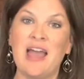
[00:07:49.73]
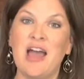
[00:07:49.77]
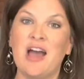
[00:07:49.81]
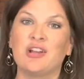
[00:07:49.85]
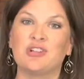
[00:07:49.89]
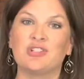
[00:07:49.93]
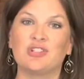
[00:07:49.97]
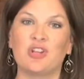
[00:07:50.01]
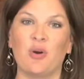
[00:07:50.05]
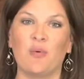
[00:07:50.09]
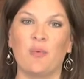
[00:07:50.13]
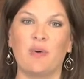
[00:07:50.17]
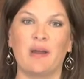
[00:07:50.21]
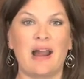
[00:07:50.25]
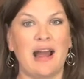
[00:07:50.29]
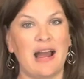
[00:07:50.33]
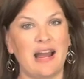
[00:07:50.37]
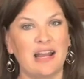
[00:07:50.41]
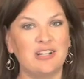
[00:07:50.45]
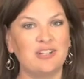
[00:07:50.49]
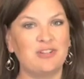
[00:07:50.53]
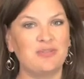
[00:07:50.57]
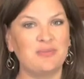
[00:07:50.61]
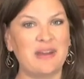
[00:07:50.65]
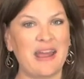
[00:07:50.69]
So what I
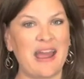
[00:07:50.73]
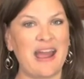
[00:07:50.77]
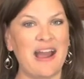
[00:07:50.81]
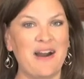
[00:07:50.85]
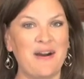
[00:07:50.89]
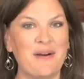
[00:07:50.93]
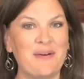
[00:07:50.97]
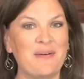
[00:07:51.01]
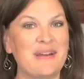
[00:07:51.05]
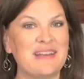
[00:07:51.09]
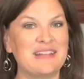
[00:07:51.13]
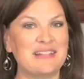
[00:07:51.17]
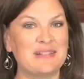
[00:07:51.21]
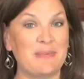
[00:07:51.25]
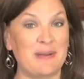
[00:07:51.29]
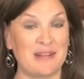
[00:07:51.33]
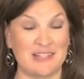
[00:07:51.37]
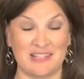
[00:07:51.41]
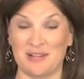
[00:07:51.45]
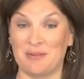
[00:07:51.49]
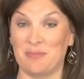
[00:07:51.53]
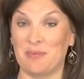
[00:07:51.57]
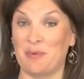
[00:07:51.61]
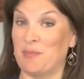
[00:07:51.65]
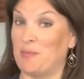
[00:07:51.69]
do now is
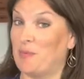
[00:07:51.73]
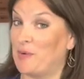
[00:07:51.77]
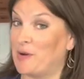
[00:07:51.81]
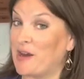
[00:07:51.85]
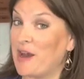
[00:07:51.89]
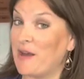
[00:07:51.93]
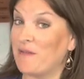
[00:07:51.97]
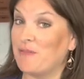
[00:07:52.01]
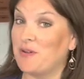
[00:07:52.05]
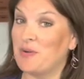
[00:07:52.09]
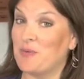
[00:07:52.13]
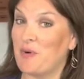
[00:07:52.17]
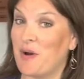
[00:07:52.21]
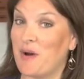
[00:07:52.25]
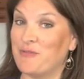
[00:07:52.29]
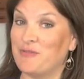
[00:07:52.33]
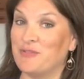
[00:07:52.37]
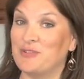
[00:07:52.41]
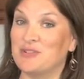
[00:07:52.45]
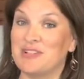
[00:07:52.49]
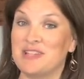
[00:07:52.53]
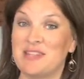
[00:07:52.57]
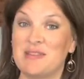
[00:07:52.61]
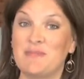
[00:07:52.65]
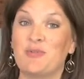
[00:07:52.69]
basically when we're having
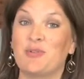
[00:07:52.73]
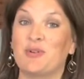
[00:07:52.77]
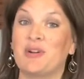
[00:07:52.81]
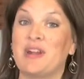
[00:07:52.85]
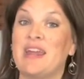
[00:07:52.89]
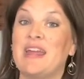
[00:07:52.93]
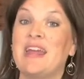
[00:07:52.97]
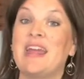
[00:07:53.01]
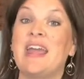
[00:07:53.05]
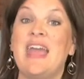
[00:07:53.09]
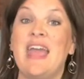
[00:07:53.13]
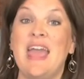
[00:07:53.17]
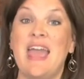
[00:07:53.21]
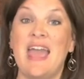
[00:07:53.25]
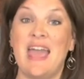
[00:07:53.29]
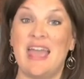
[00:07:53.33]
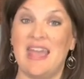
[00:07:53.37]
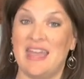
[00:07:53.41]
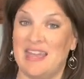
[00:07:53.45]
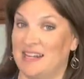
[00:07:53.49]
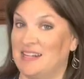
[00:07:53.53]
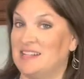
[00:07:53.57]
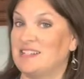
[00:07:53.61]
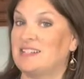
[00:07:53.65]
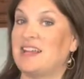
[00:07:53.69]
waffles in the morning,
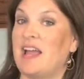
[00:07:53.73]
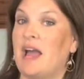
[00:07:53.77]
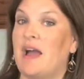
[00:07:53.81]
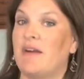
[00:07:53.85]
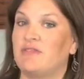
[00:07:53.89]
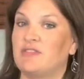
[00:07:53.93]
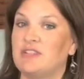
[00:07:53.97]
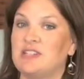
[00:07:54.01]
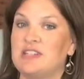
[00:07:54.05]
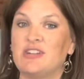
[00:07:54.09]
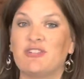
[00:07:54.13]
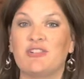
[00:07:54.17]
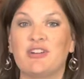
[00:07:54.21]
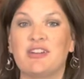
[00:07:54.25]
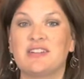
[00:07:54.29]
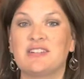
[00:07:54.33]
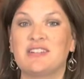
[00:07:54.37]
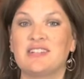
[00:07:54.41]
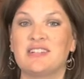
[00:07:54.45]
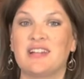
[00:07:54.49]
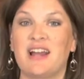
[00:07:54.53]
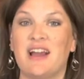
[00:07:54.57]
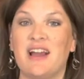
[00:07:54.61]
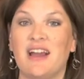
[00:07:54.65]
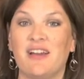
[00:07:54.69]
it is cafeteria
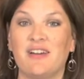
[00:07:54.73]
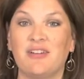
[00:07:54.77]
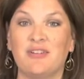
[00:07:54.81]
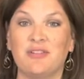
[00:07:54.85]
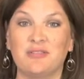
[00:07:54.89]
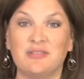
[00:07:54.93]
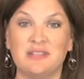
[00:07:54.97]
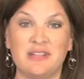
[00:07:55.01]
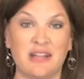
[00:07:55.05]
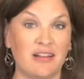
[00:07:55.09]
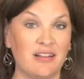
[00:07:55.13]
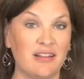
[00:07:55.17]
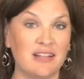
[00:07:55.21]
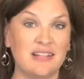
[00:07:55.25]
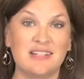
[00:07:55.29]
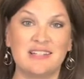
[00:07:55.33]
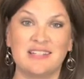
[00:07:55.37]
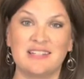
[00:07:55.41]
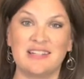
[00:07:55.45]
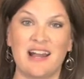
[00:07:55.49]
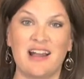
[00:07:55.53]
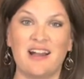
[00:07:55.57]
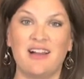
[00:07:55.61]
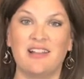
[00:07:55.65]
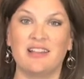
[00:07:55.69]
style, deli
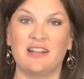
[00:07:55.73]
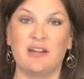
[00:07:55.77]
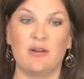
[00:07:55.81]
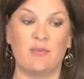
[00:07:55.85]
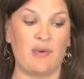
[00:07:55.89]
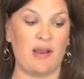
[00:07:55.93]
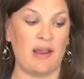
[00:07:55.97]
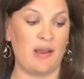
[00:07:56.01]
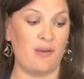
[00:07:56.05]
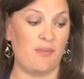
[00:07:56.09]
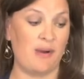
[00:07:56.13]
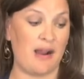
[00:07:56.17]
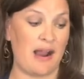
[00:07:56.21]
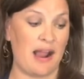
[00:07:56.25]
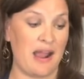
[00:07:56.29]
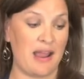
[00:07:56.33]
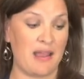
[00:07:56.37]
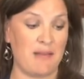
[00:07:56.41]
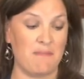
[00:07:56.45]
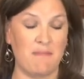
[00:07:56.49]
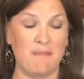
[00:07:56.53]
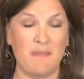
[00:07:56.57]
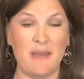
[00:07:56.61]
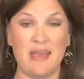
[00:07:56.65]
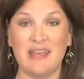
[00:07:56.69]
style, in a way where
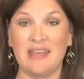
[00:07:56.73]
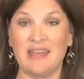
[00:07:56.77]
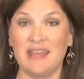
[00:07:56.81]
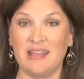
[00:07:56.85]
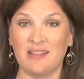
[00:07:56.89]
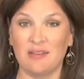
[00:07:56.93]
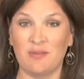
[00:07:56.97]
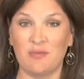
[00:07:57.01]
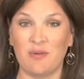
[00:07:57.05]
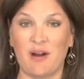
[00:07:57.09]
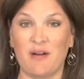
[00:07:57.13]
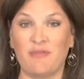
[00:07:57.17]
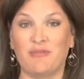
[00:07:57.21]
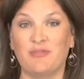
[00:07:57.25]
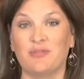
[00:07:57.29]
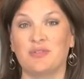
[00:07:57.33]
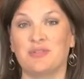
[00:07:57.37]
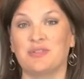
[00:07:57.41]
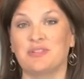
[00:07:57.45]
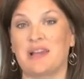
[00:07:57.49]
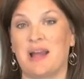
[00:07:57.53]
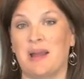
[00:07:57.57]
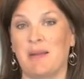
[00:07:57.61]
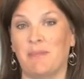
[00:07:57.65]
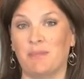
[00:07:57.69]
I'm making the
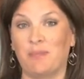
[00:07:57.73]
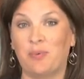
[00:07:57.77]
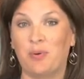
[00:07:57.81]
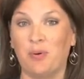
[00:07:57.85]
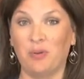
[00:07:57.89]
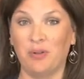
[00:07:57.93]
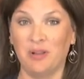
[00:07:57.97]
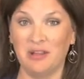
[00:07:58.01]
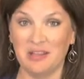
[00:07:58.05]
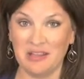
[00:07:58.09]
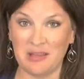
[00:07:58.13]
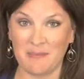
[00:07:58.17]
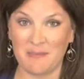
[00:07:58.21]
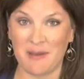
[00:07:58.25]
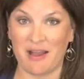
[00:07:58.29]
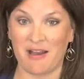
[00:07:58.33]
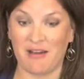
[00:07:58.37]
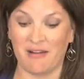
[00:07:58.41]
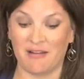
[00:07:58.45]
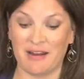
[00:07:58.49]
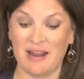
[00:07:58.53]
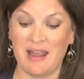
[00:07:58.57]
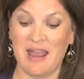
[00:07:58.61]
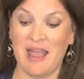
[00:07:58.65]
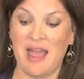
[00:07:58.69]
waffles, I'm pulling them
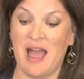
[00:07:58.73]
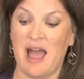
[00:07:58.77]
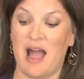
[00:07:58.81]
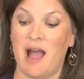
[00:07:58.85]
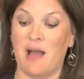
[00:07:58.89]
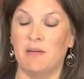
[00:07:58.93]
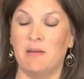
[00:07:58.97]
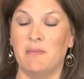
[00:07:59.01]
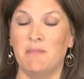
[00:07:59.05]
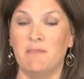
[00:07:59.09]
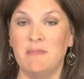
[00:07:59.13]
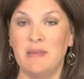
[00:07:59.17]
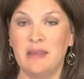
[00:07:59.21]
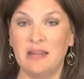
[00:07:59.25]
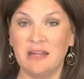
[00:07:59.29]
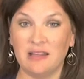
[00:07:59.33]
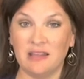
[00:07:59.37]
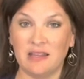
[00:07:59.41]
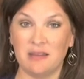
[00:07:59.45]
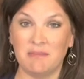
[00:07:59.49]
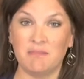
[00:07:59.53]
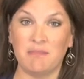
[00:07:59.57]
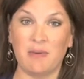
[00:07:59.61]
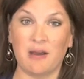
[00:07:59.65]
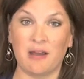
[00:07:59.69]
out, I'm
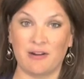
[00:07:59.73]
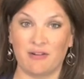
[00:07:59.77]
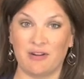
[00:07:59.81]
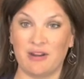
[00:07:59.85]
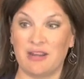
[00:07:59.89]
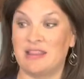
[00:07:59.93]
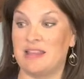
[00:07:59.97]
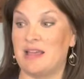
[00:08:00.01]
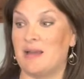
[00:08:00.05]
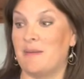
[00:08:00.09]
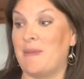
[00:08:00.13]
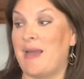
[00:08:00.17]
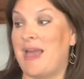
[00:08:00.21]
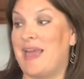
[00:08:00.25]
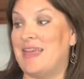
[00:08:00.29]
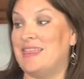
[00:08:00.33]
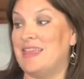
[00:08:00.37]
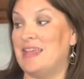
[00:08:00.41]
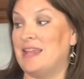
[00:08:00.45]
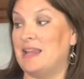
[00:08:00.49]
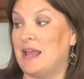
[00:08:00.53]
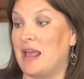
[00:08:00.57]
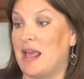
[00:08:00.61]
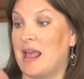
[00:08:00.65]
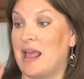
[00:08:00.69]
immediately buttering them and
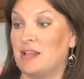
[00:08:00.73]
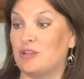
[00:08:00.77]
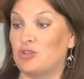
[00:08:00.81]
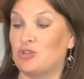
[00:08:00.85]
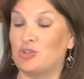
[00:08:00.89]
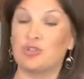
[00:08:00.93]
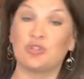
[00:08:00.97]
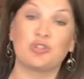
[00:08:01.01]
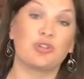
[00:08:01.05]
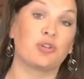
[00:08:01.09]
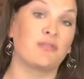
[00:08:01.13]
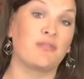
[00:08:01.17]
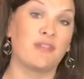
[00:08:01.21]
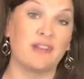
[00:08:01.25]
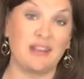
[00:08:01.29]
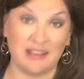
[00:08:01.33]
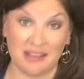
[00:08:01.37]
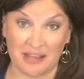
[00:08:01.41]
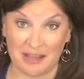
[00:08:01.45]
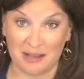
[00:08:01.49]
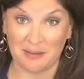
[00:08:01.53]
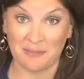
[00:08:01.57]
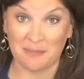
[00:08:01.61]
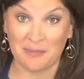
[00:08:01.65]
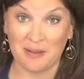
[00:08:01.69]
then serving
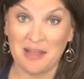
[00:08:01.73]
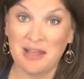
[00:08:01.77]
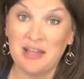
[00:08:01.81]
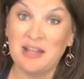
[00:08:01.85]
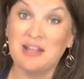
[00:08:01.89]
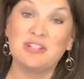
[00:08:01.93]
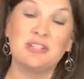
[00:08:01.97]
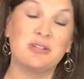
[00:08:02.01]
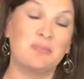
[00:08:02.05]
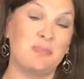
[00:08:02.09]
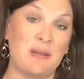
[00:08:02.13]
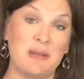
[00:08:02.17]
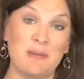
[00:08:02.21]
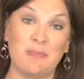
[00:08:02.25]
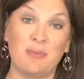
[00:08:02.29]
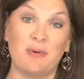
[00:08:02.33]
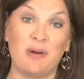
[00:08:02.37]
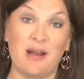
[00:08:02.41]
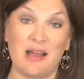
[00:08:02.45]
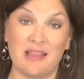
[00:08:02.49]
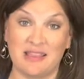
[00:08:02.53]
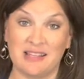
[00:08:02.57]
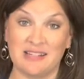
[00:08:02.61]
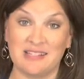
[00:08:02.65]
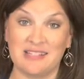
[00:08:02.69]
them to people
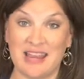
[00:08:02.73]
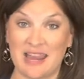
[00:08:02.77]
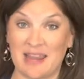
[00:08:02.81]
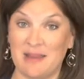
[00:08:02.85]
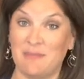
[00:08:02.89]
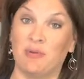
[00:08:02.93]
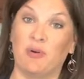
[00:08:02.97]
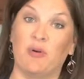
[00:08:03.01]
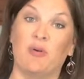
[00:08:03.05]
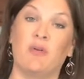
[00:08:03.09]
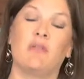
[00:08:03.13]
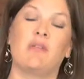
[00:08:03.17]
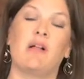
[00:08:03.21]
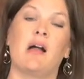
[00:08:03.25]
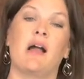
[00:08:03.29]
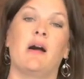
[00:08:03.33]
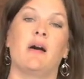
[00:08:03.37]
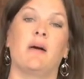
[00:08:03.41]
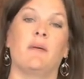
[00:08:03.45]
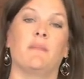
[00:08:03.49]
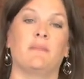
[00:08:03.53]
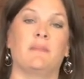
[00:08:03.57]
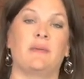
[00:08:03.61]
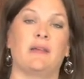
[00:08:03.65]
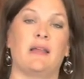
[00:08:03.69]
at the table.
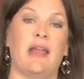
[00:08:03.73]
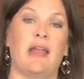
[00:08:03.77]
And